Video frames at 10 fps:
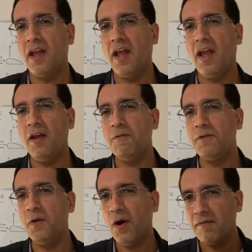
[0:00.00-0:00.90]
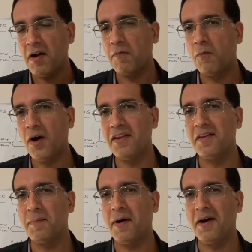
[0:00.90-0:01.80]
If you have ever wondered
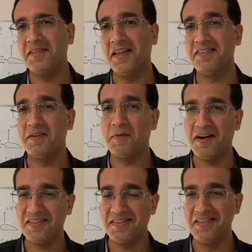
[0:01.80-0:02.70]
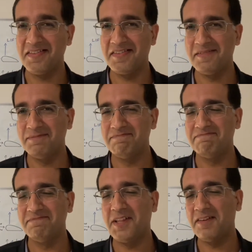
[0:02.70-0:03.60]
about these devices,
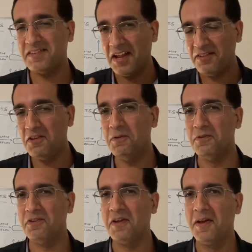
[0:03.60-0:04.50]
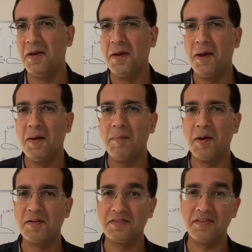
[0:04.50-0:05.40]
then stay tuned,
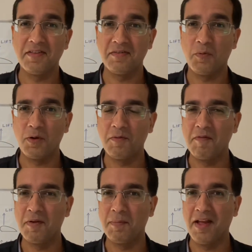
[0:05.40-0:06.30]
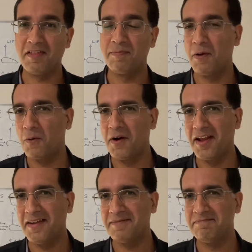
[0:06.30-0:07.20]
because this is what we will be
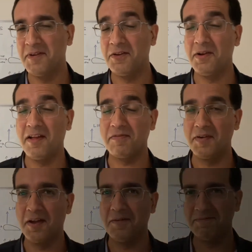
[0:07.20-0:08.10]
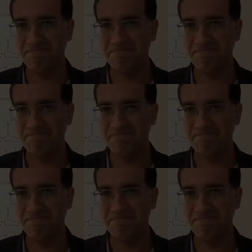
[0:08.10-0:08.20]
exploring in today's video.